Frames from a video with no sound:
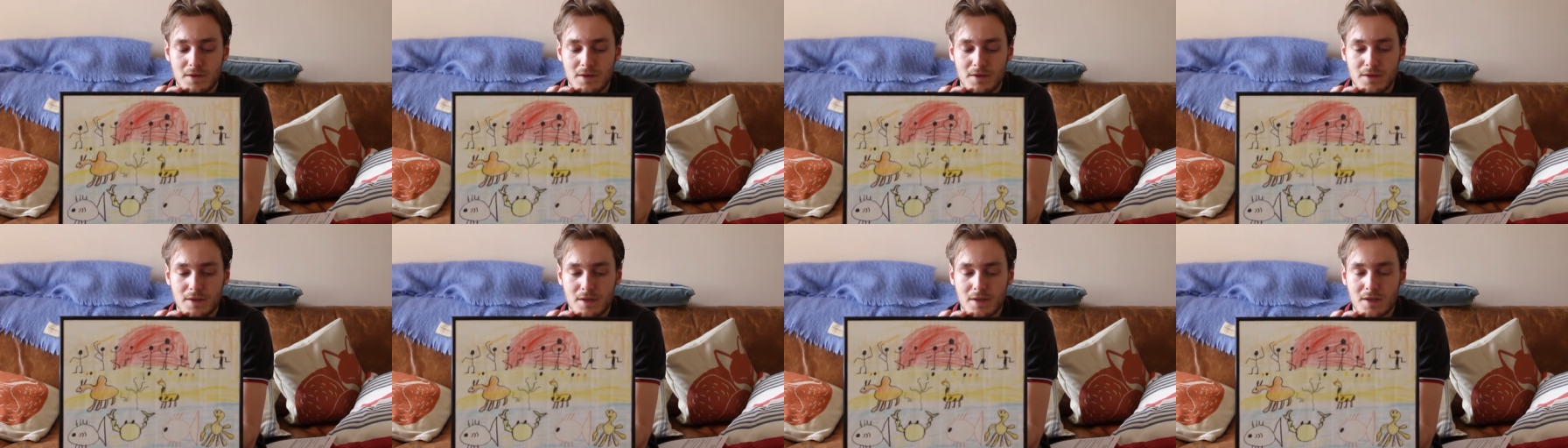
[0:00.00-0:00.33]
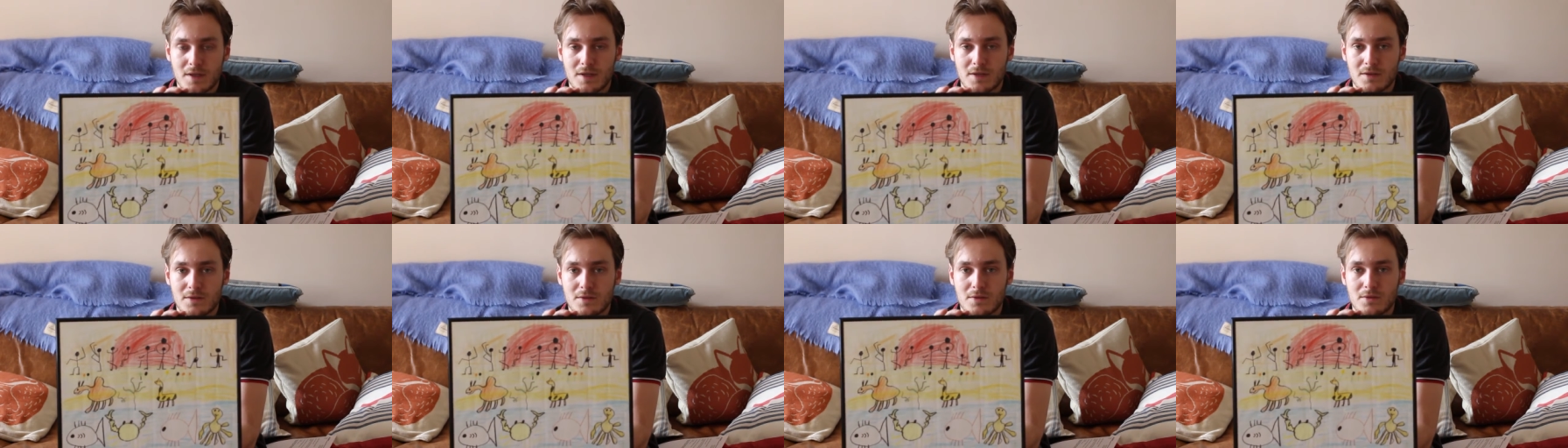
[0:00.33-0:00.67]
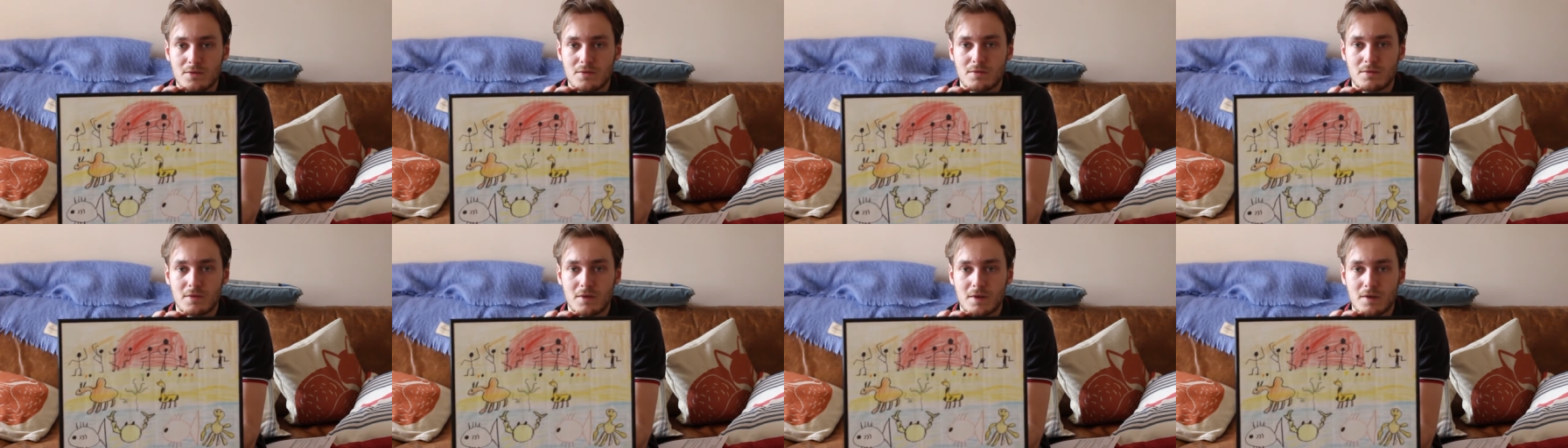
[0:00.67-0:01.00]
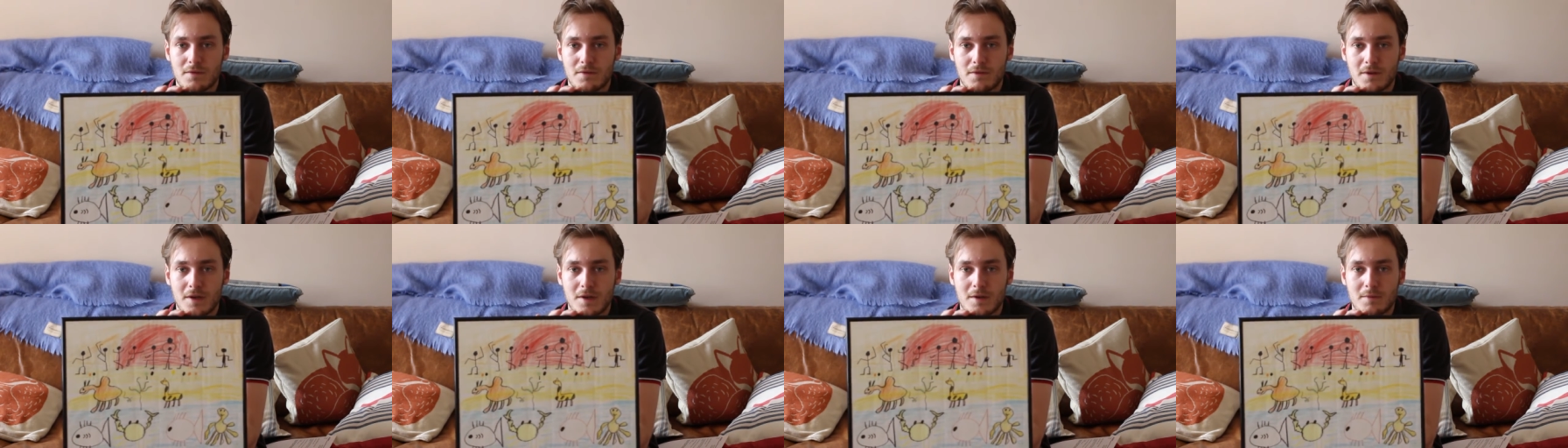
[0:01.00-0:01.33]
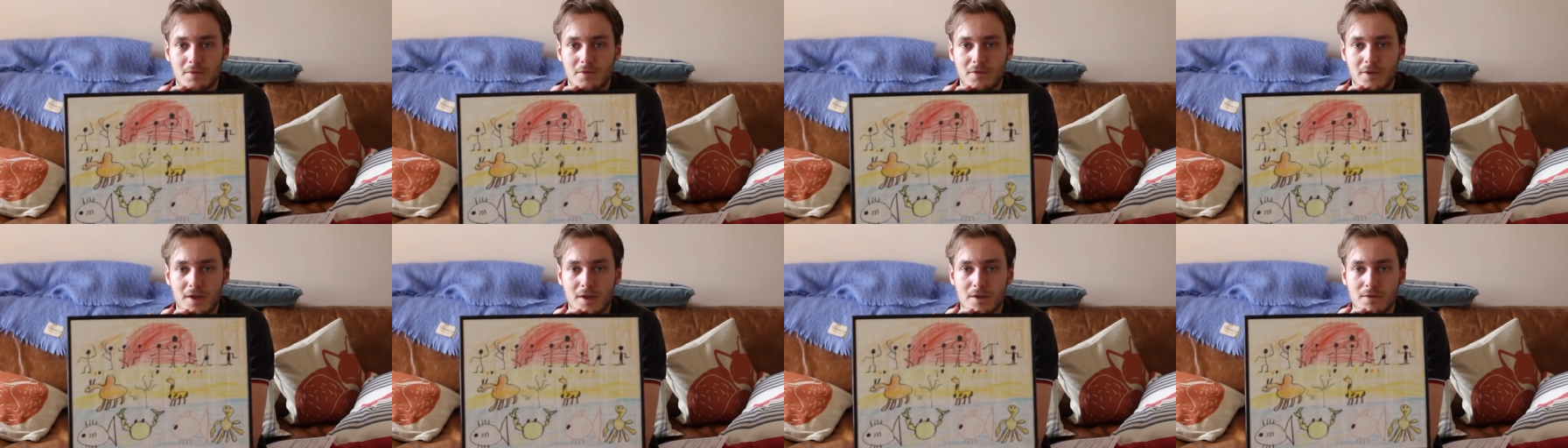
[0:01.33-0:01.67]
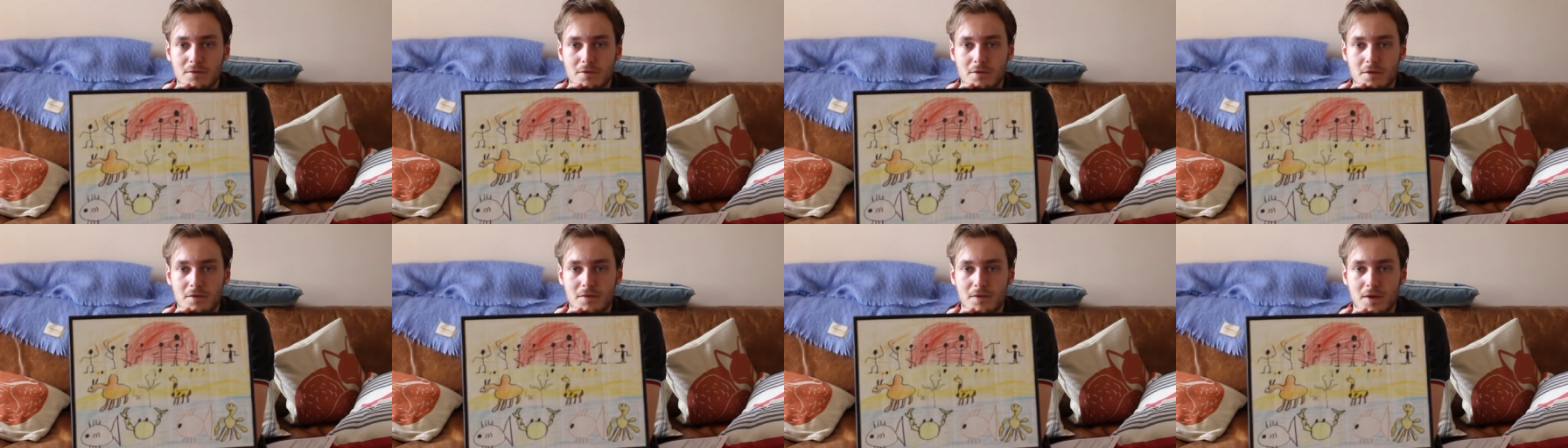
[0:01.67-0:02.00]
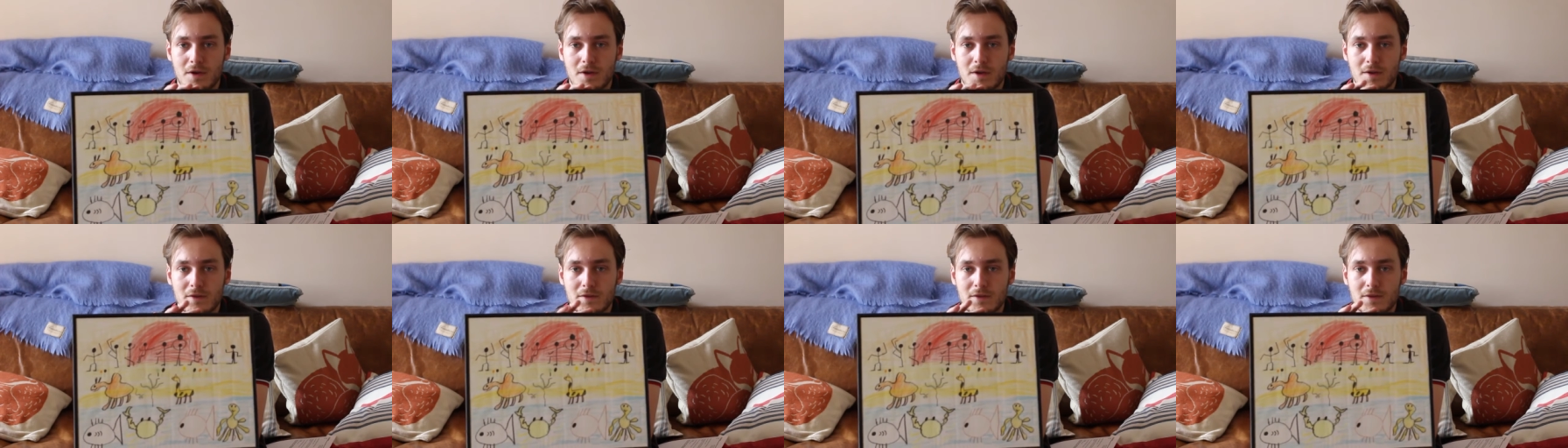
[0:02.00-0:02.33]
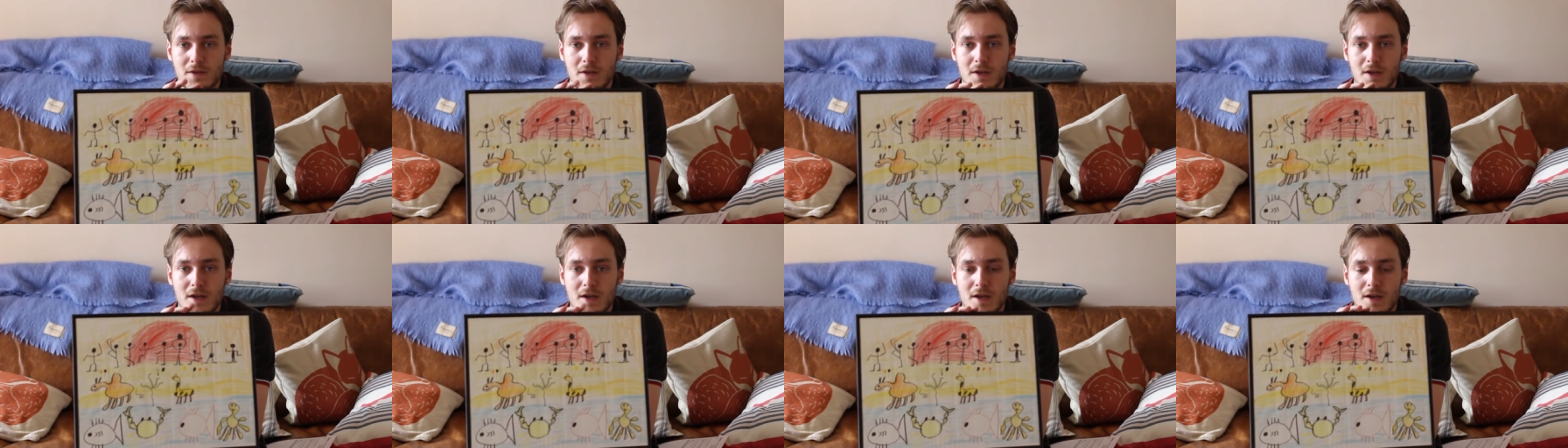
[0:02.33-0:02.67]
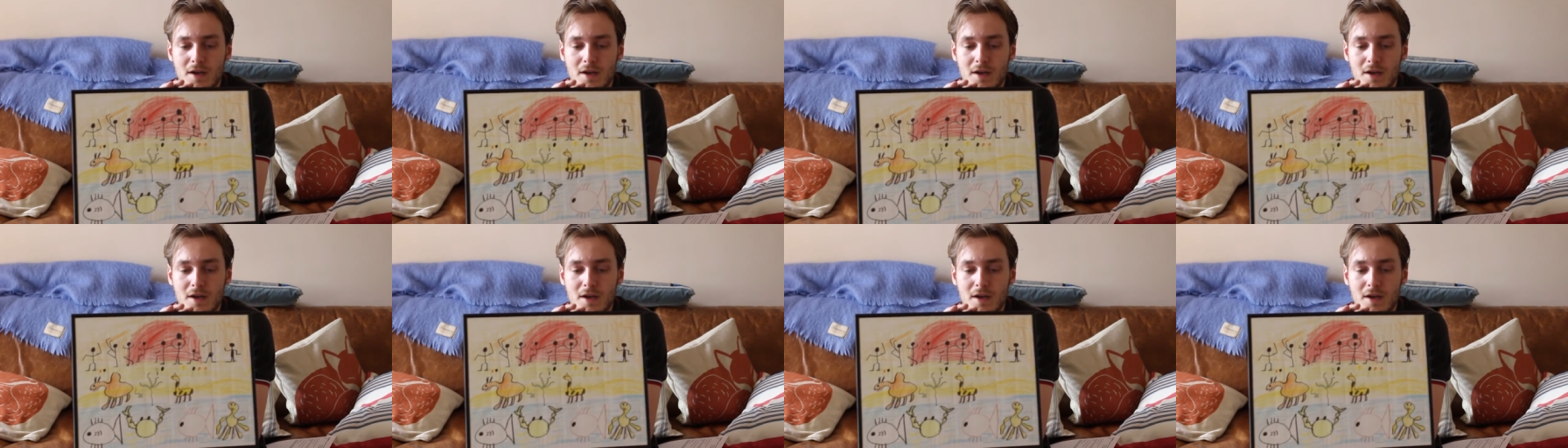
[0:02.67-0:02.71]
I think it's all a firm favourite of ours.